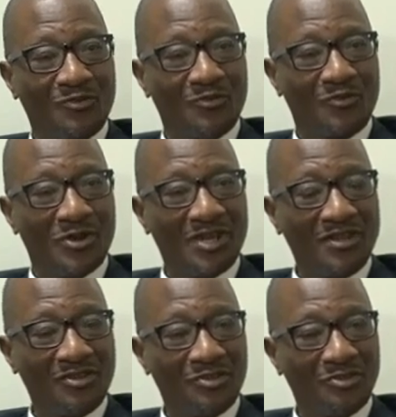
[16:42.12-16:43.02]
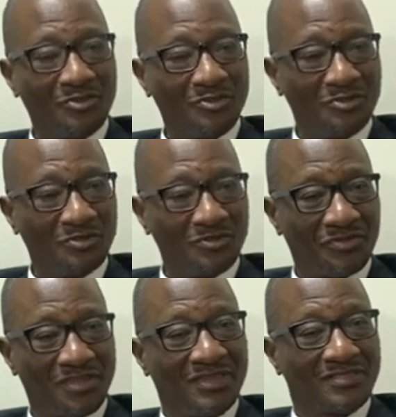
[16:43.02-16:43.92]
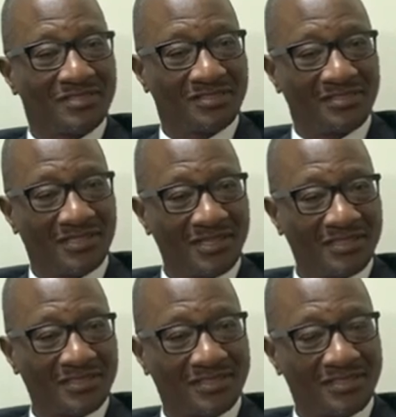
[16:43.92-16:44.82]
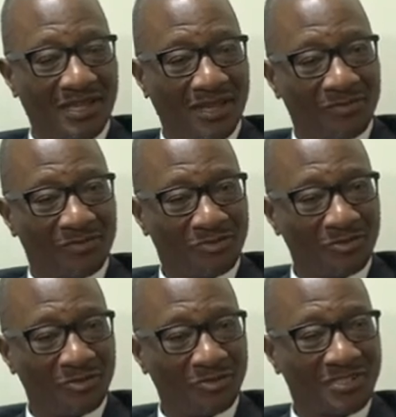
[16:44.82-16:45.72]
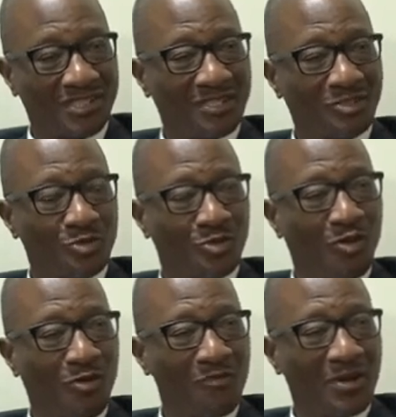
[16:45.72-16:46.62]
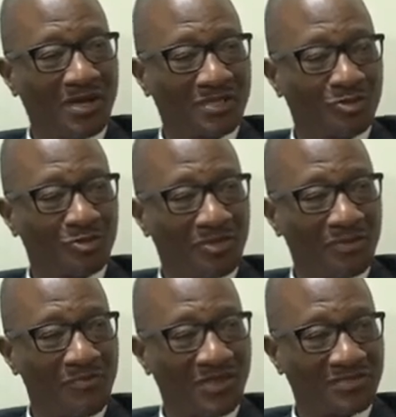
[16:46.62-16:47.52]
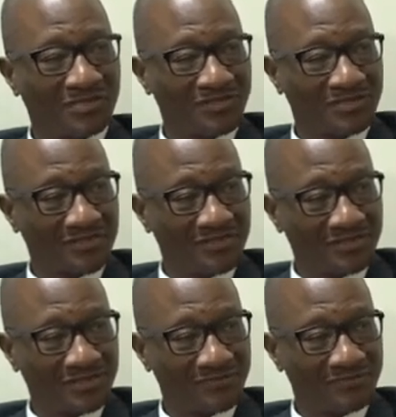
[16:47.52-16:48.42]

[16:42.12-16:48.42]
when things get tough, you tend to go back to the basics.